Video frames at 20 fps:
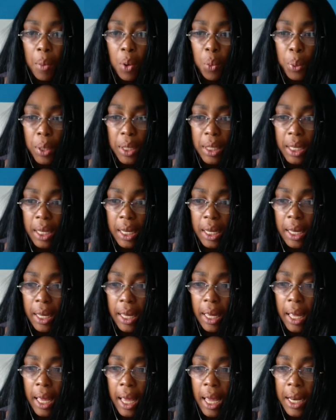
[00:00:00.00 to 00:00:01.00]
with the
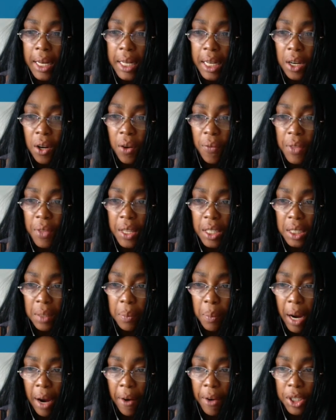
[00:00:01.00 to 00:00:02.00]
ending of this
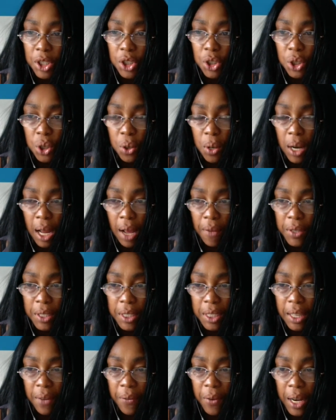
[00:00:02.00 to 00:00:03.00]
marriage. New love
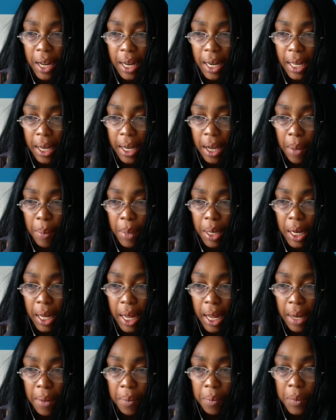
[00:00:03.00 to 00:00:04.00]
is definitely coming
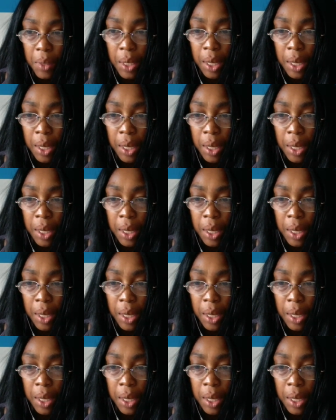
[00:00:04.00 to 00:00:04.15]
in.